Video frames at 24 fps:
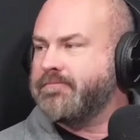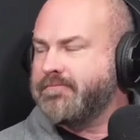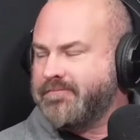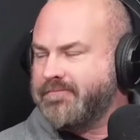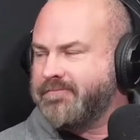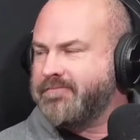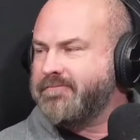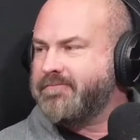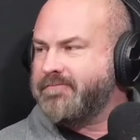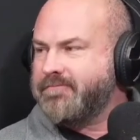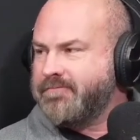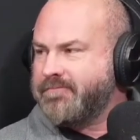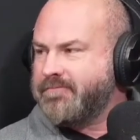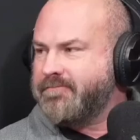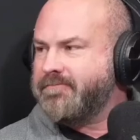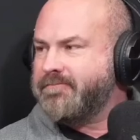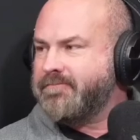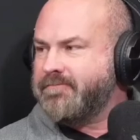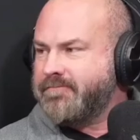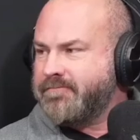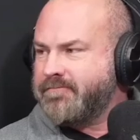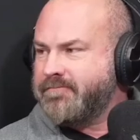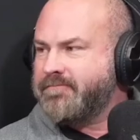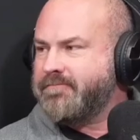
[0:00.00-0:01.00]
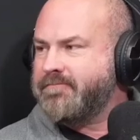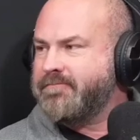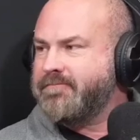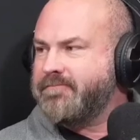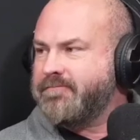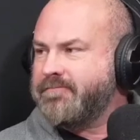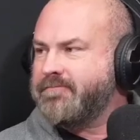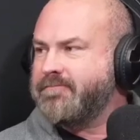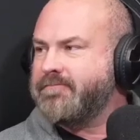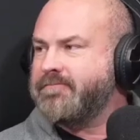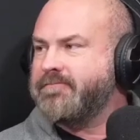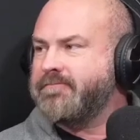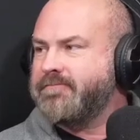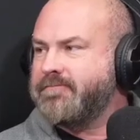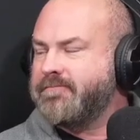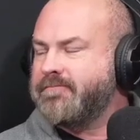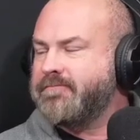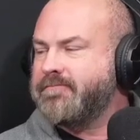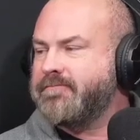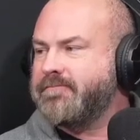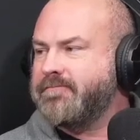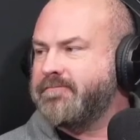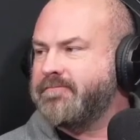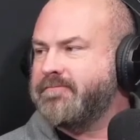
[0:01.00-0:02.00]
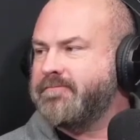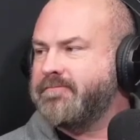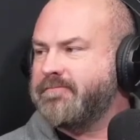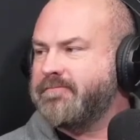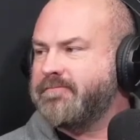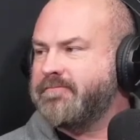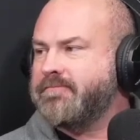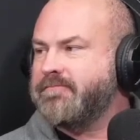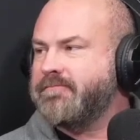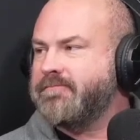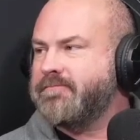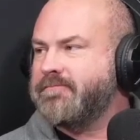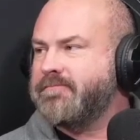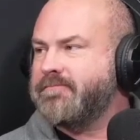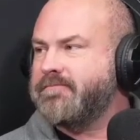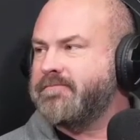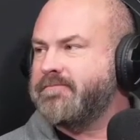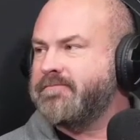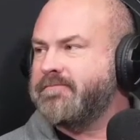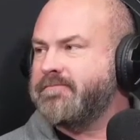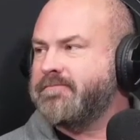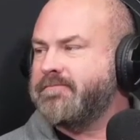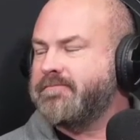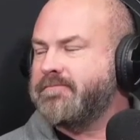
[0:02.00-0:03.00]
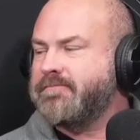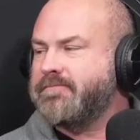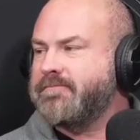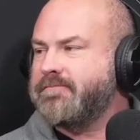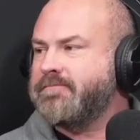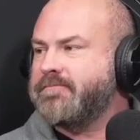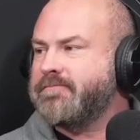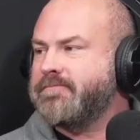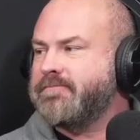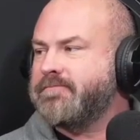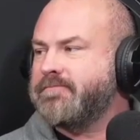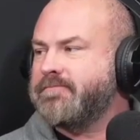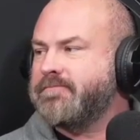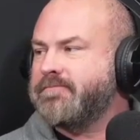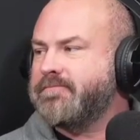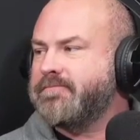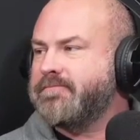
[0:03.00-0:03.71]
(not speaking)